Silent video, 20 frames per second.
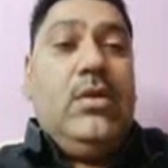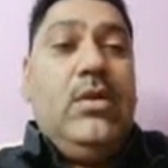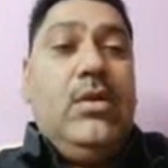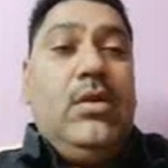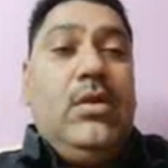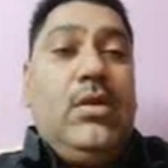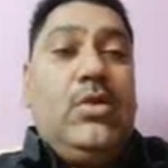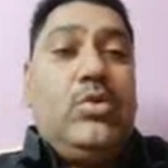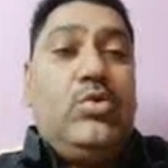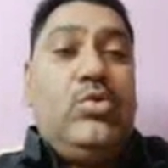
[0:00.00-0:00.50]

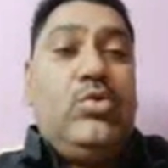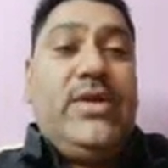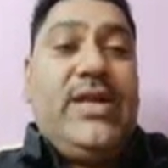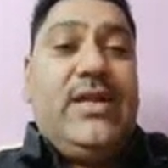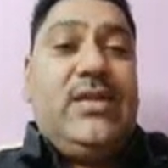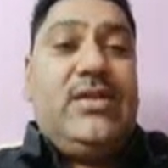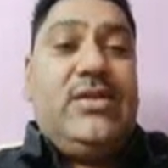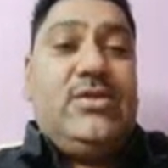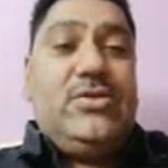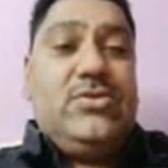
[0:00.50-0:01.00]
Now, to get
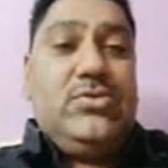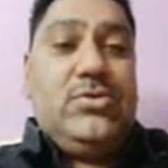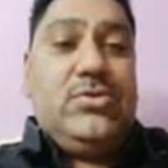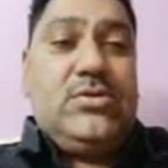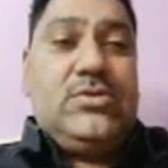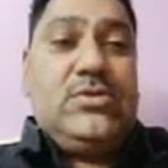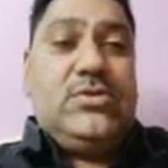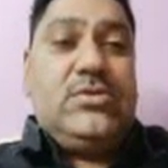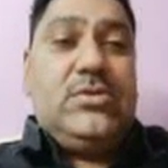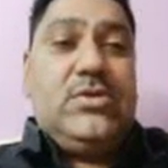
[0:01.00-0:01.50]
the
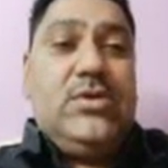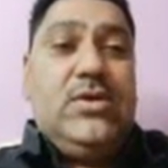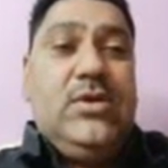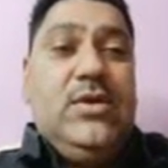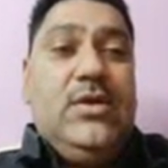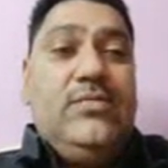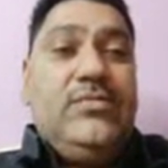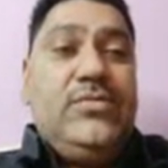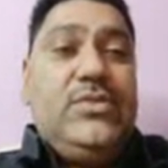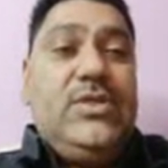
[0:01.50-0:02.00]
resource,
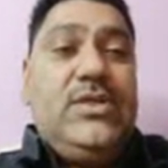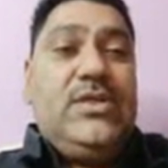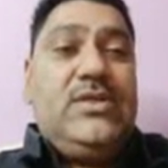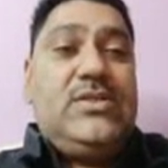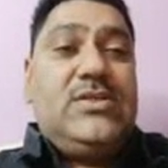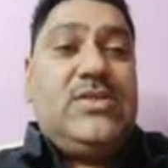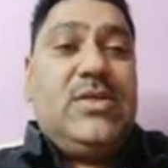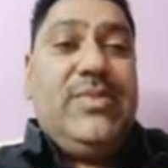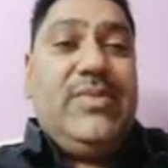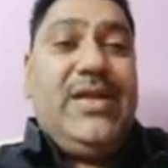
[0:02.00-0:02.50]
there is
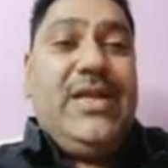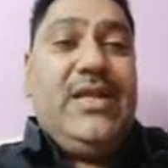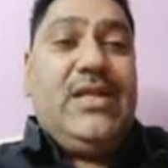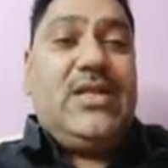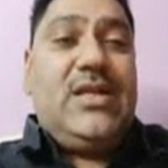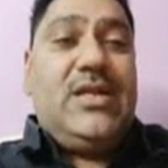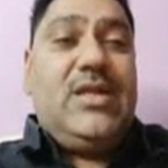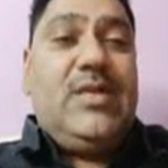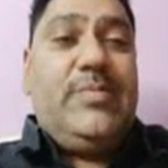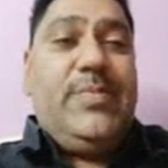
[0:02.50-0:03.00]
some
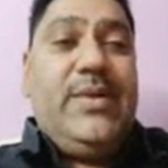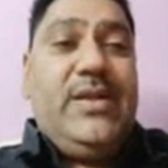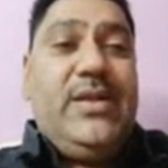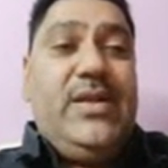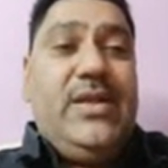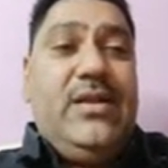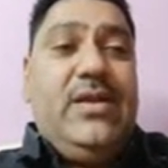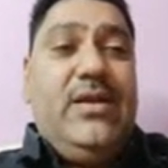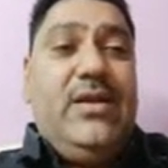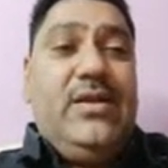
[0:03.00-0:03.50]

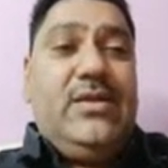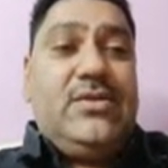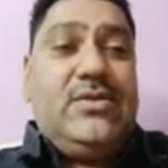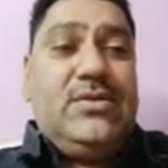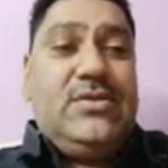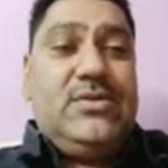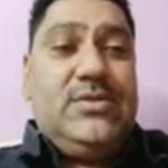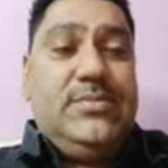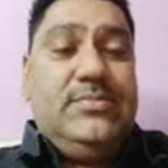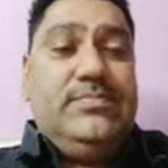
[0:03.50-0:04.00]
interdependent
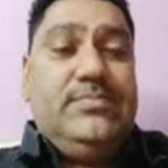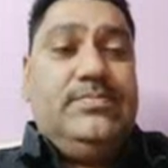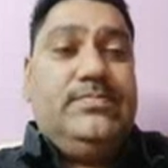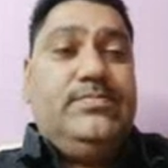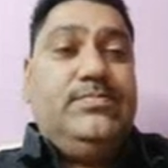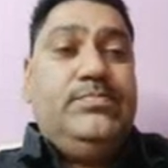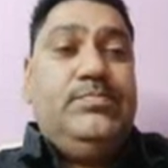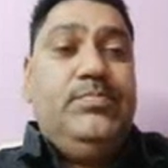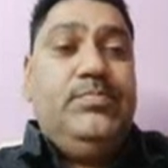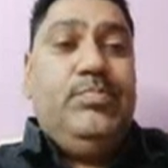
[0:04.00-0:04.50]
relationship
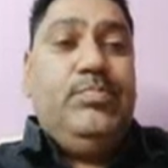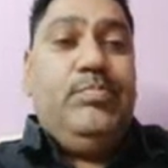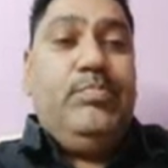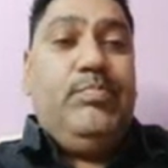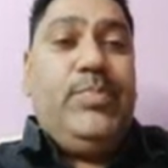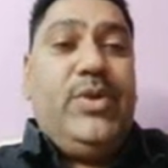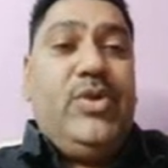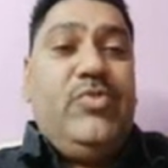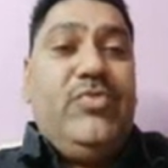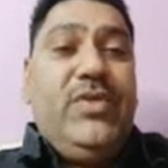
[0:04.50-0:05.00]

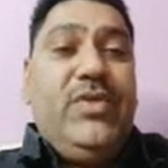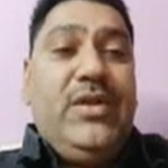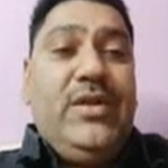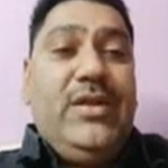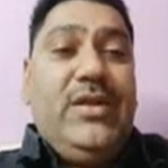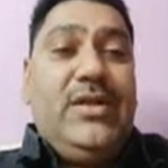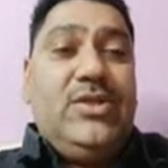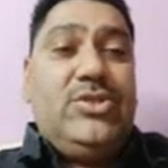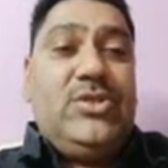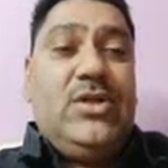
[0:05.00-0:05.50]
between
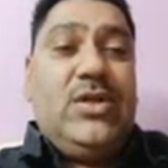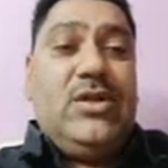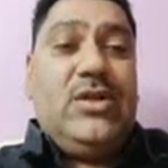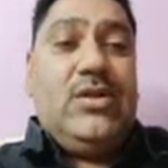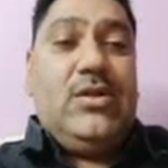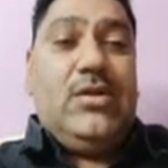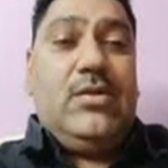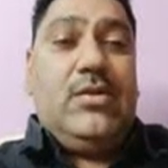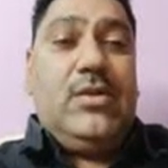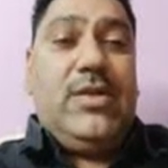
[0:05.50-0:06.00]
nature,
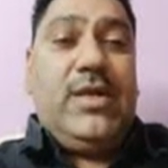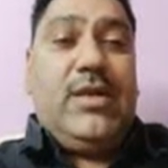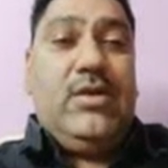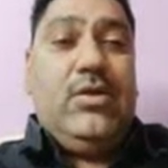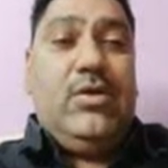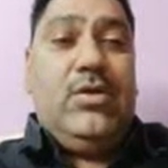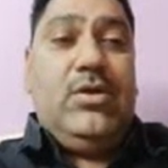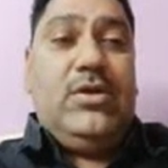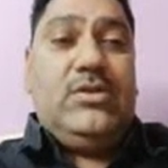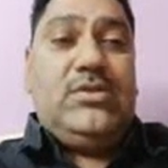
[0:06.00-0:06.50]

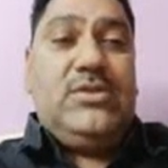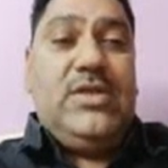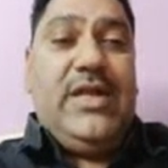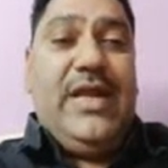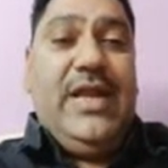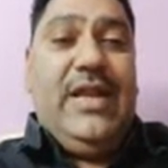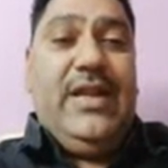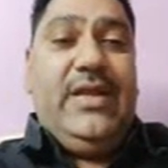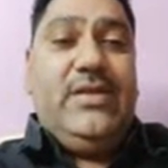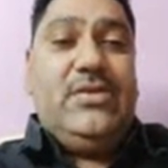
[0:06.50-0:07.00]
technology,
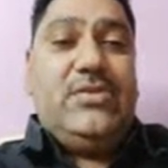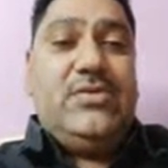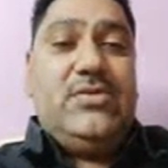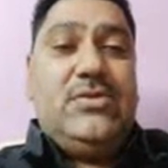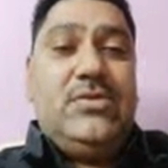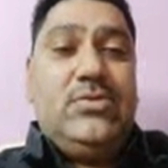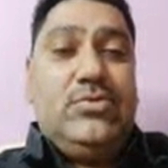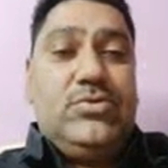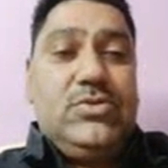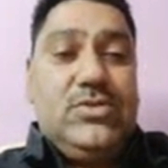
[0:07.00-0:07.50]
and
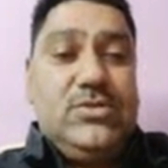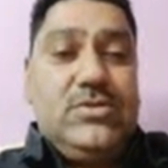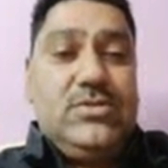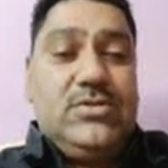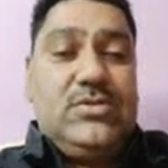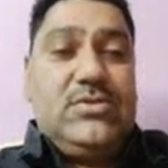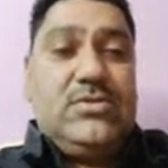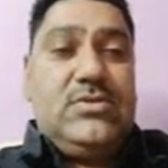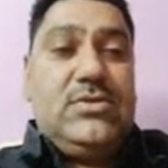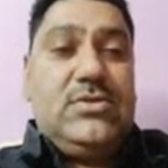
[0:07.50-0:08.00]
institutions.
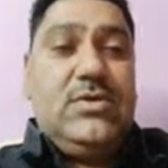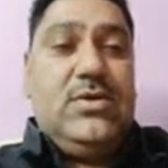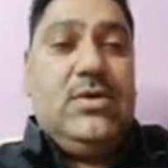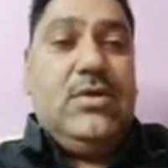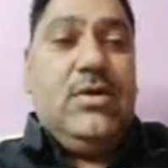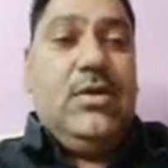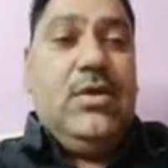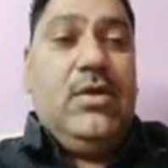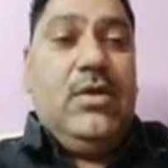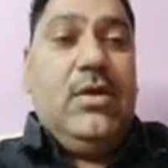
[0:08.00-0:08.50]

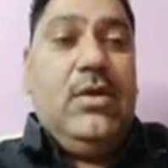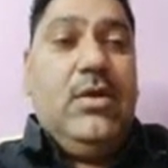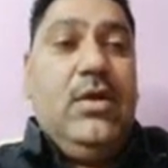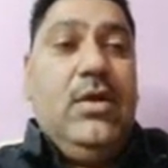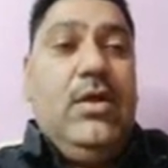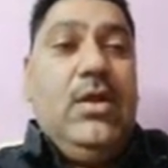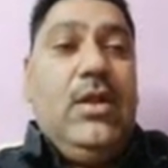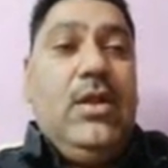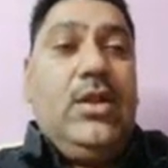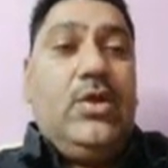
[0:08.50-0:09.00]

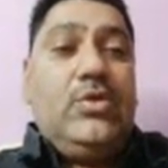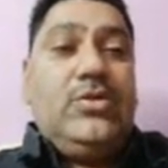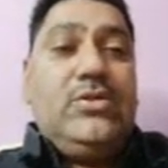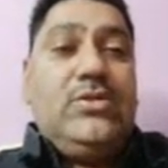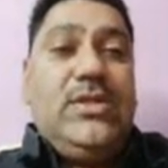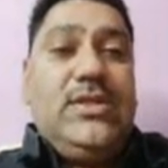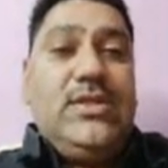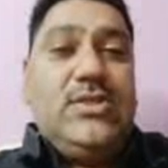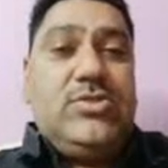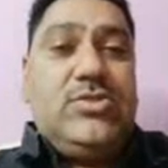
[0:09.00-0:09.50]
Now,
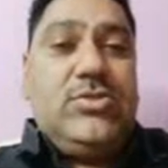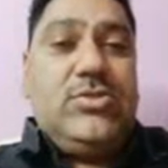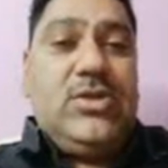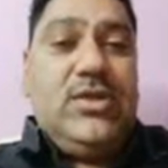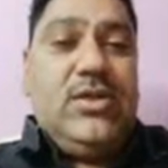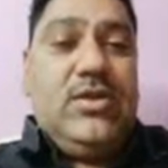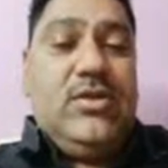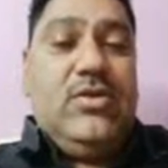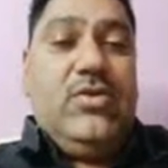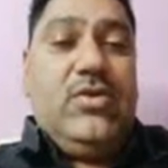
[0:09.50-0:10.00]
these
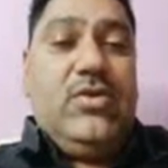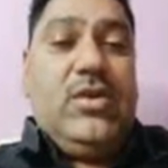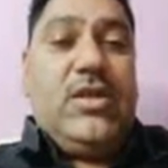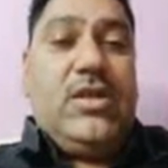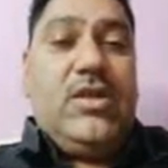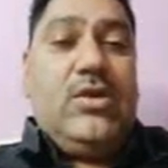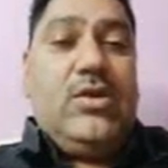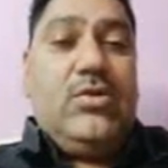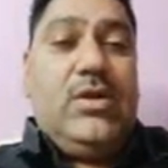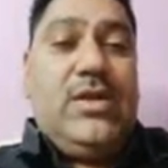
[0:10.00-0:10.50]
three
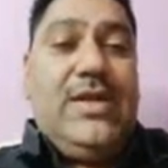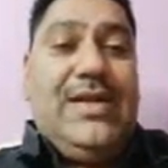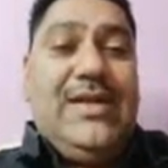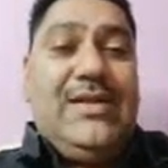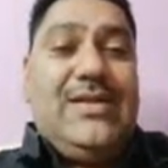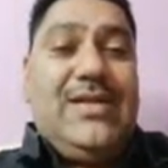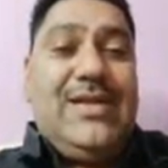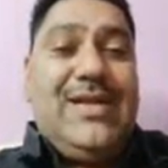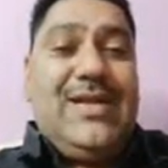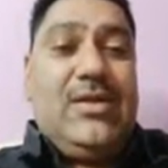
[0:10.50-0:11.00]
cannot
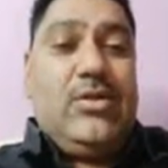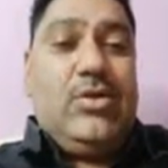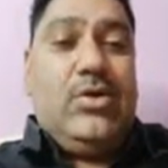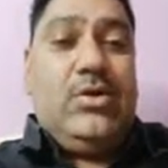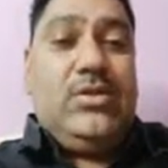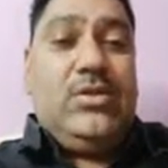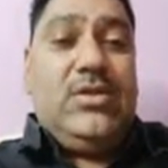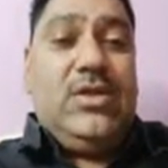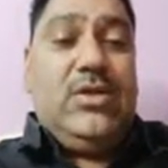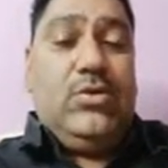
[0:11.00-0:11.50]
interact
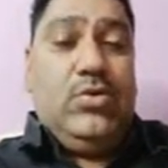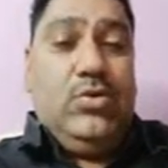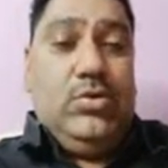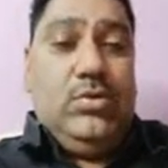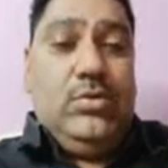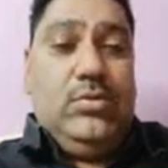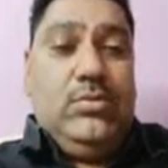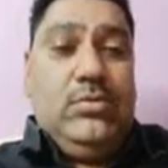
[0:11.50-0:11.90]
on their own.